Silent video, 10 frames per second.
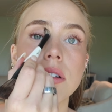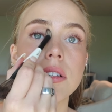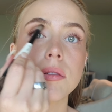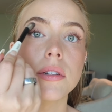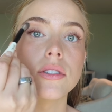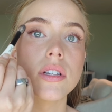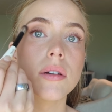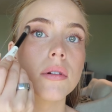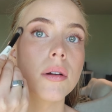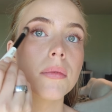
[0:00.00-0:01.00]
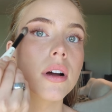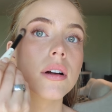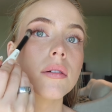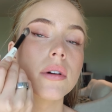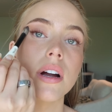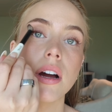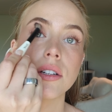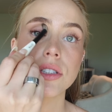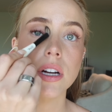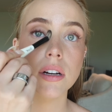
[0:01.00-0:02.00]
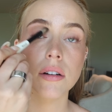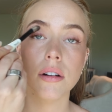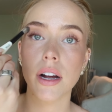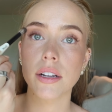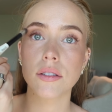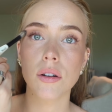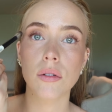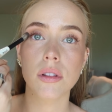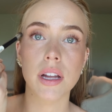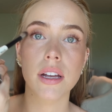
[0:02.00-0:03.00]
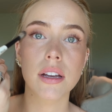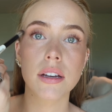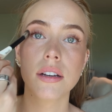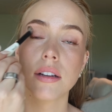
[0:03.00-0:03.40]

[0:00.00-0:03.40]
especially when I'm not gonna wear eyeshadow. I don't like